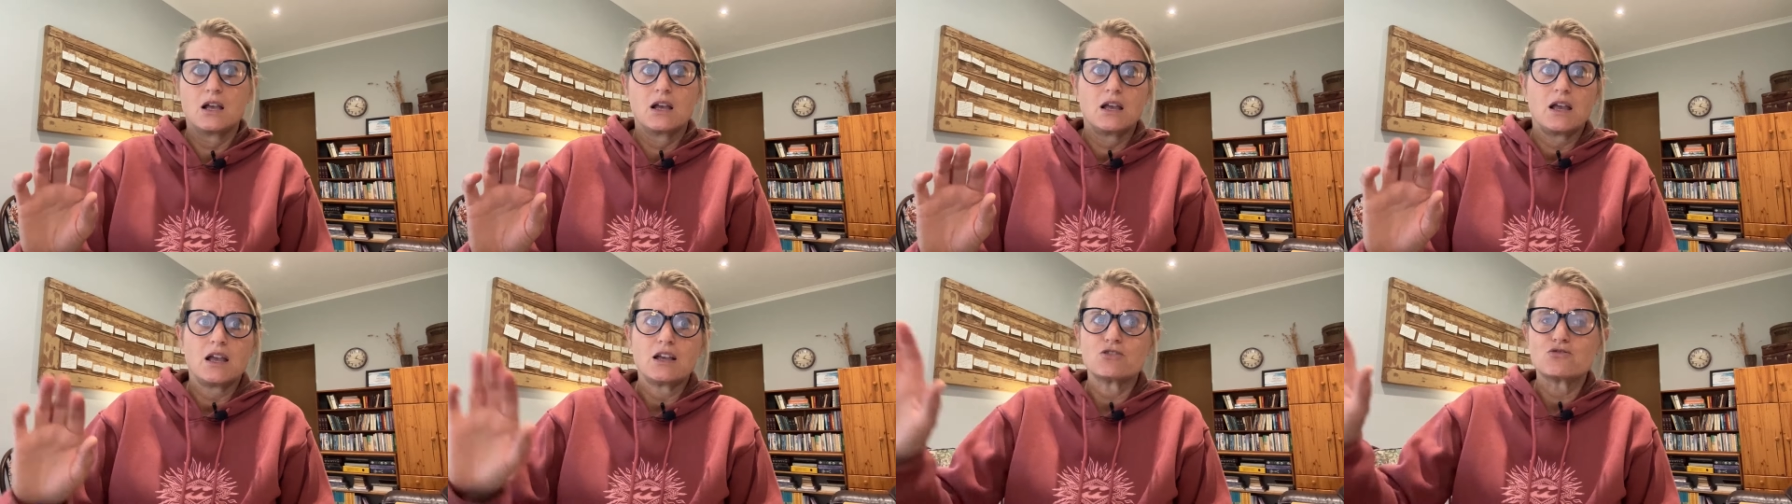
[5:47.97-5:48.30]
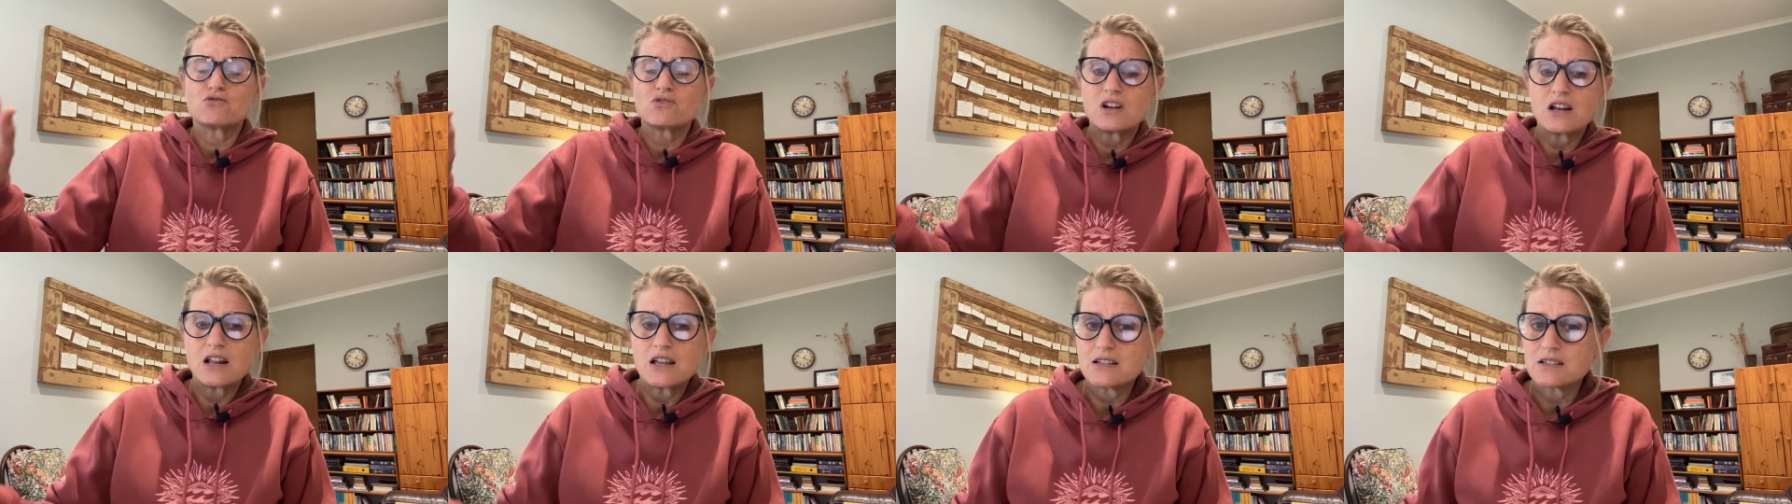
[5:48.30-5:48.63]

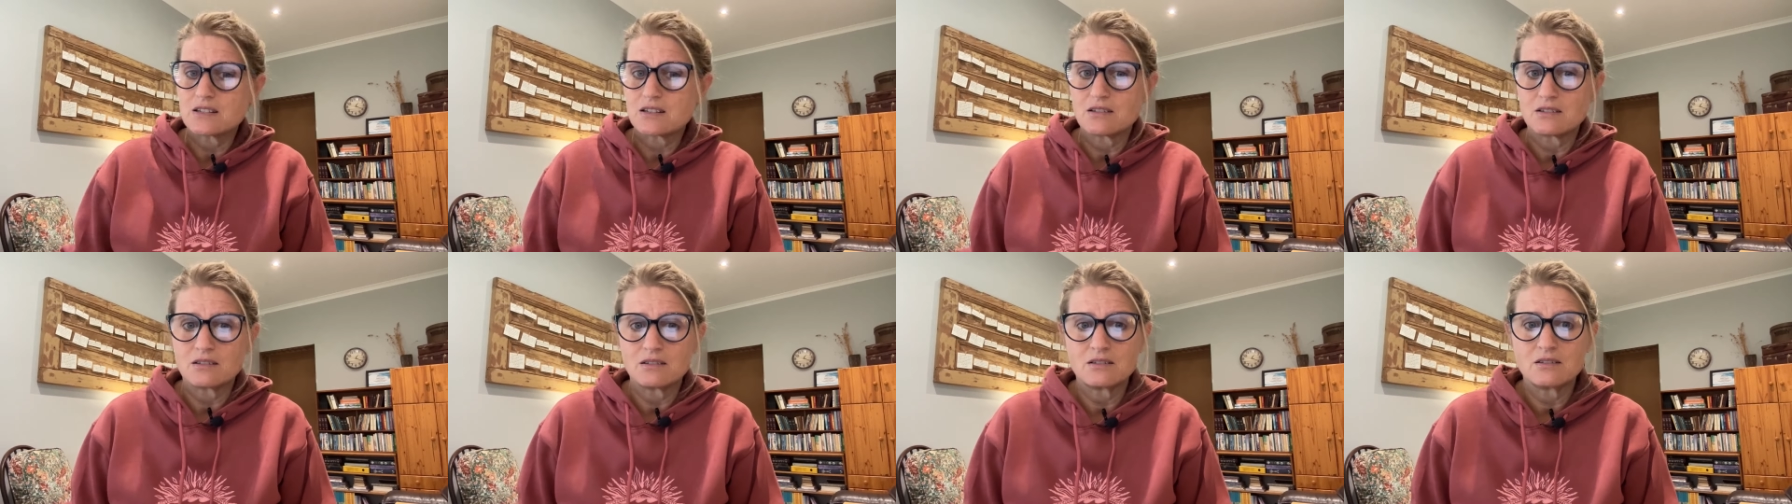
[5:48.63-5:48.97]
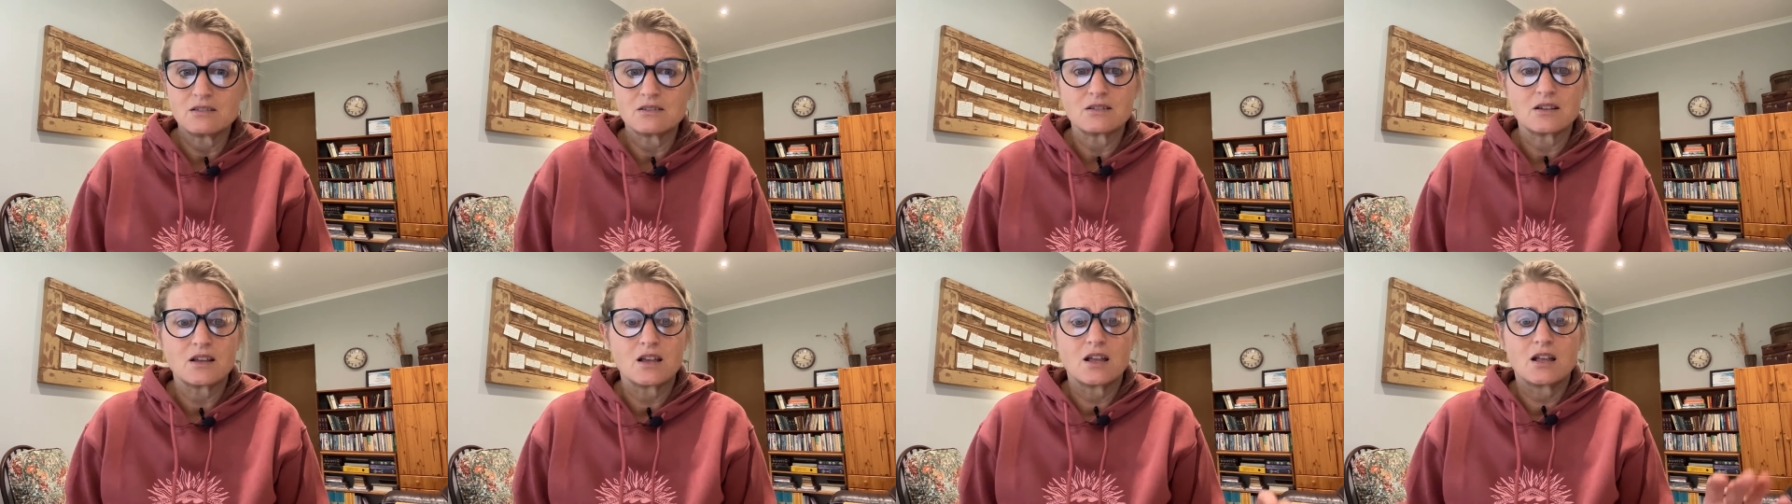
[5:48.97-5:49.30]
extra
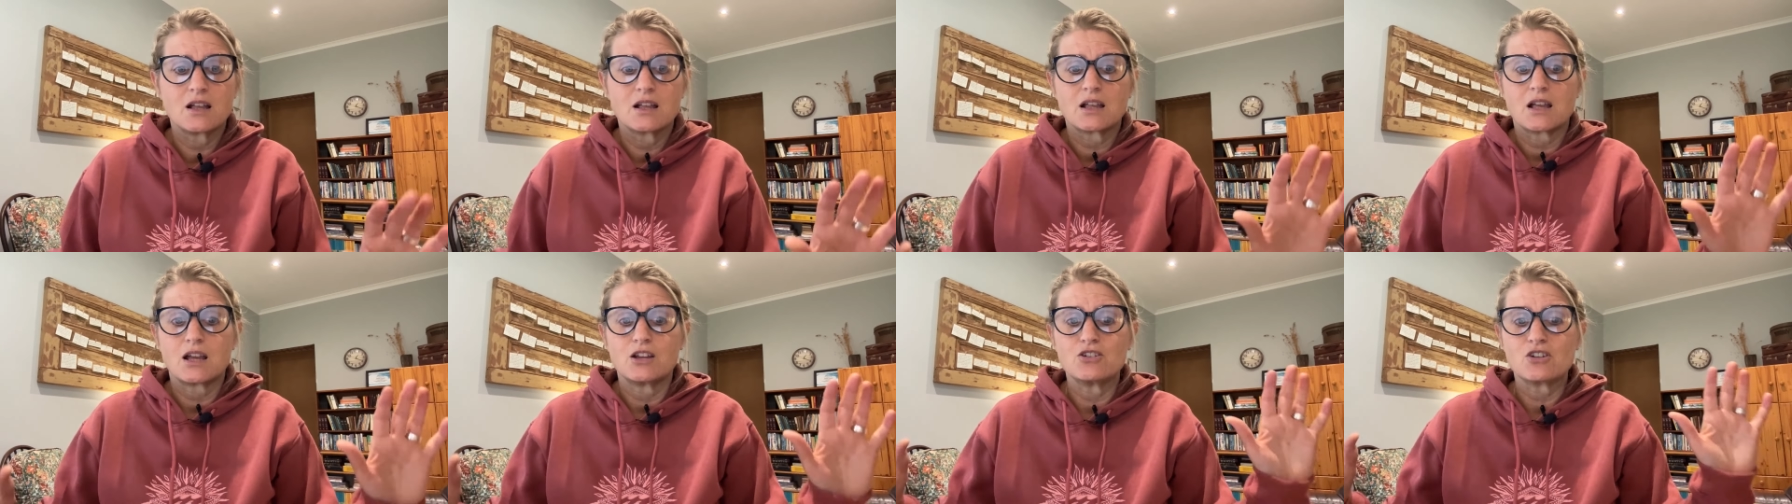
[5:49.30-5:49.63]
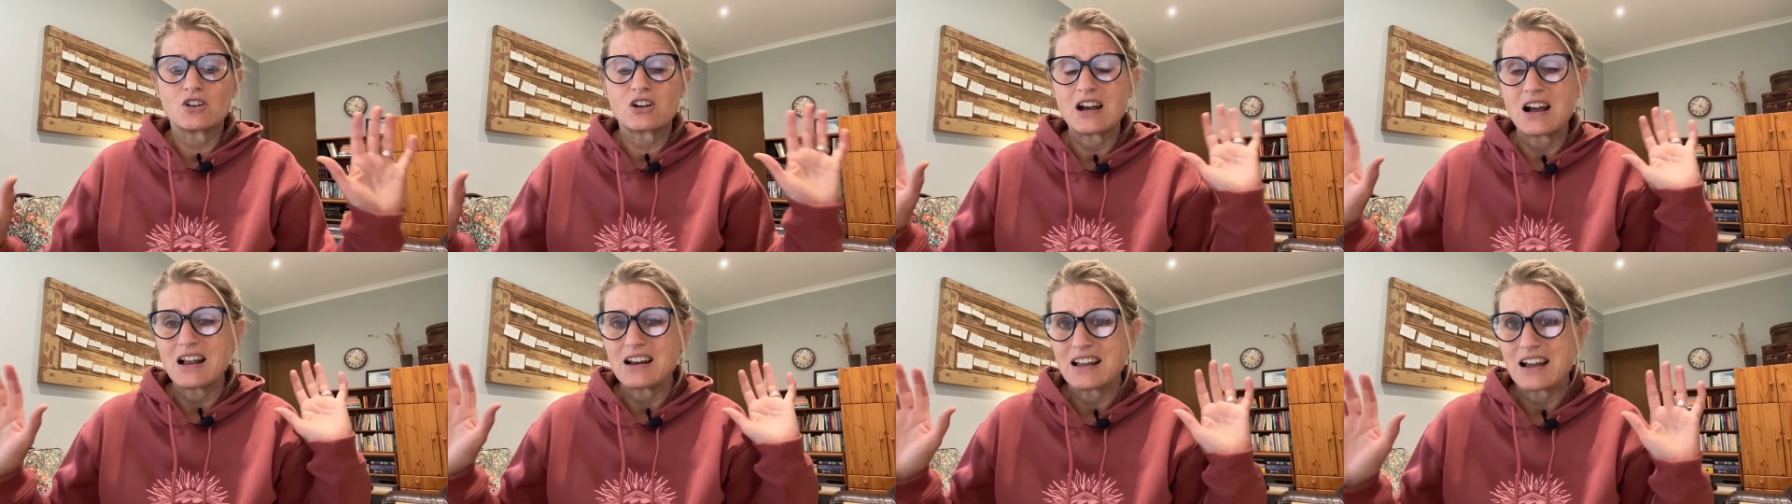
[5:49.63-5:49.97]
lessons. Can you
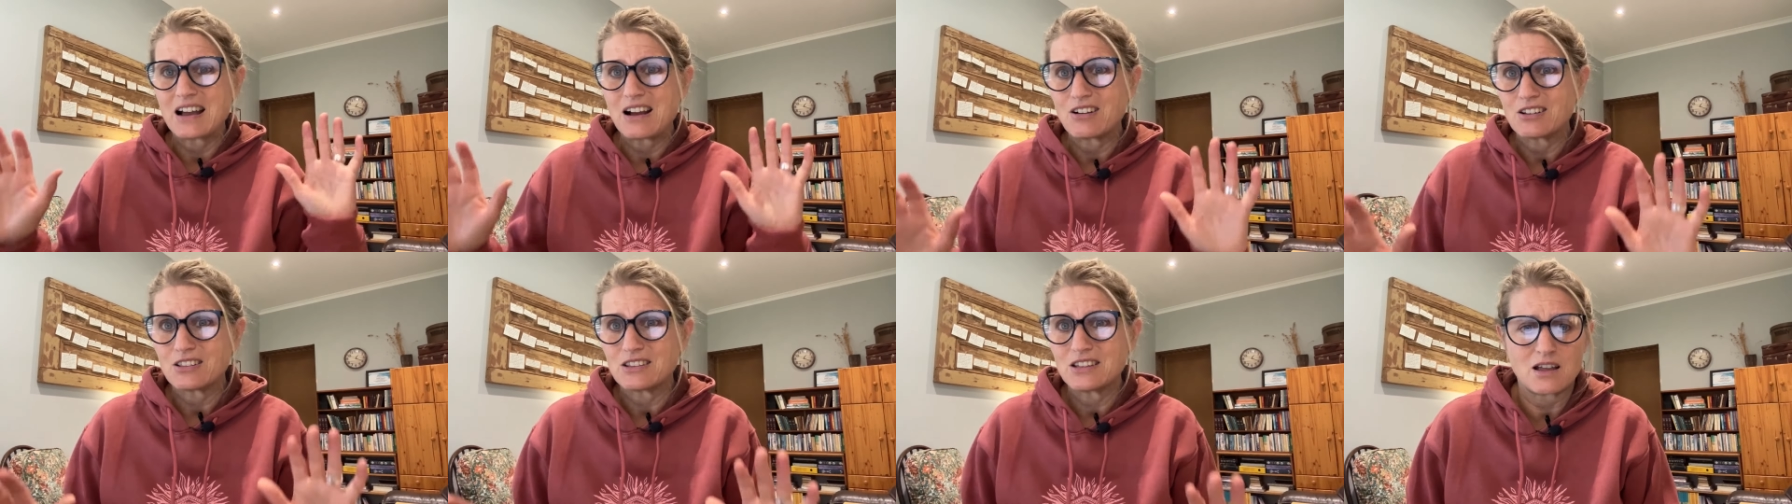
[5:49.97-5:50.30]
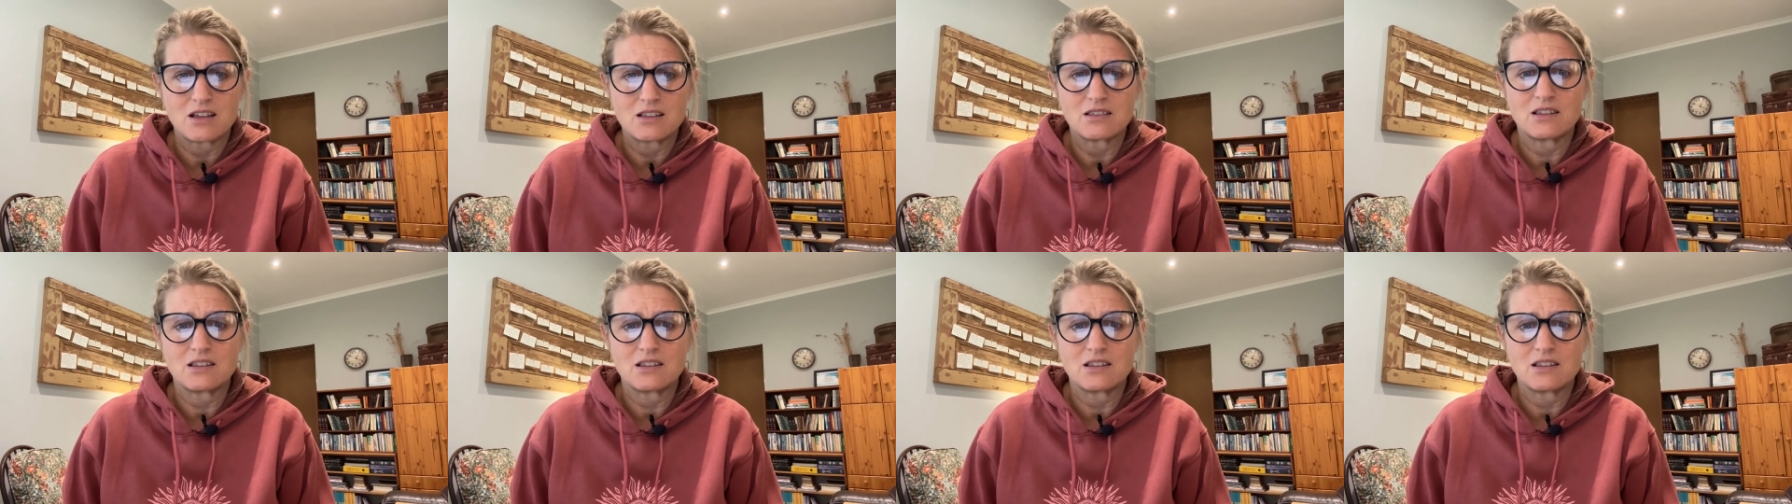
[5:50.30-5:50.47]
cut out